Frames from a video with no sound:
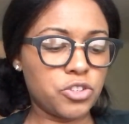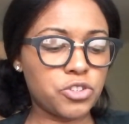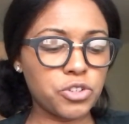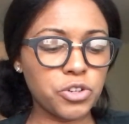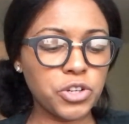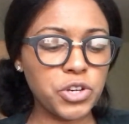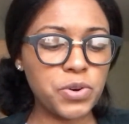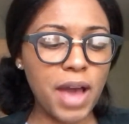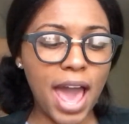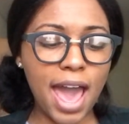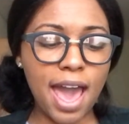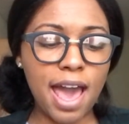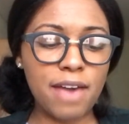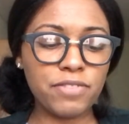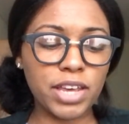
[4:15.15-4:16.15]
Do you
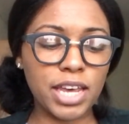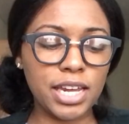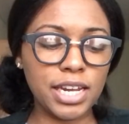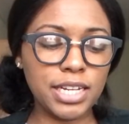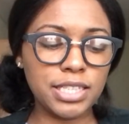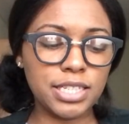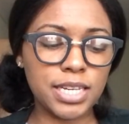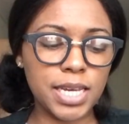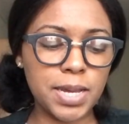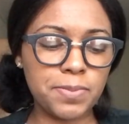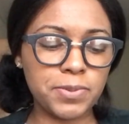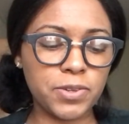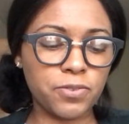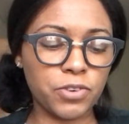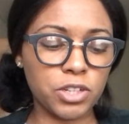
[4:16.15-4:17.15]
have any
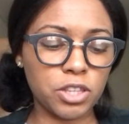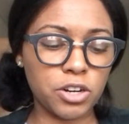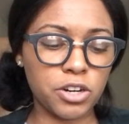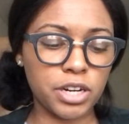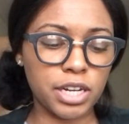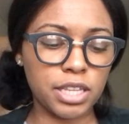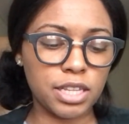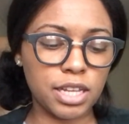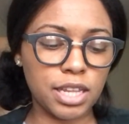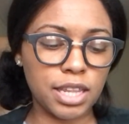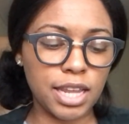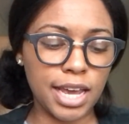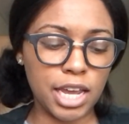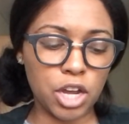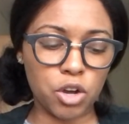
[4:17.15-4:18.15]
tips for learning the
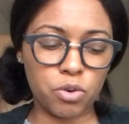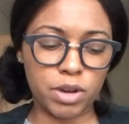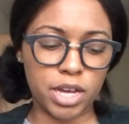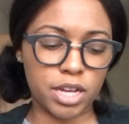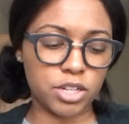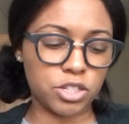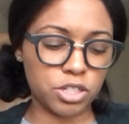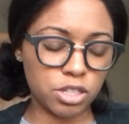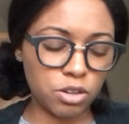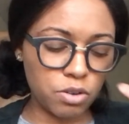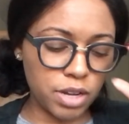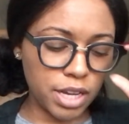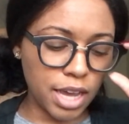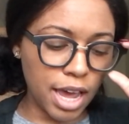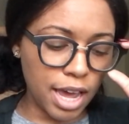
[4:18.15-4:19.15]
language?
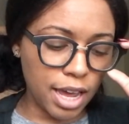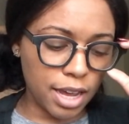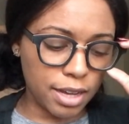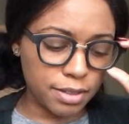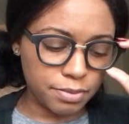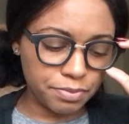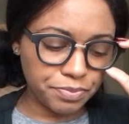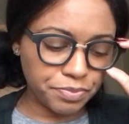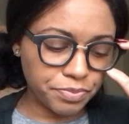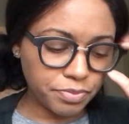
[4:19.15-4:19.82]
Okay.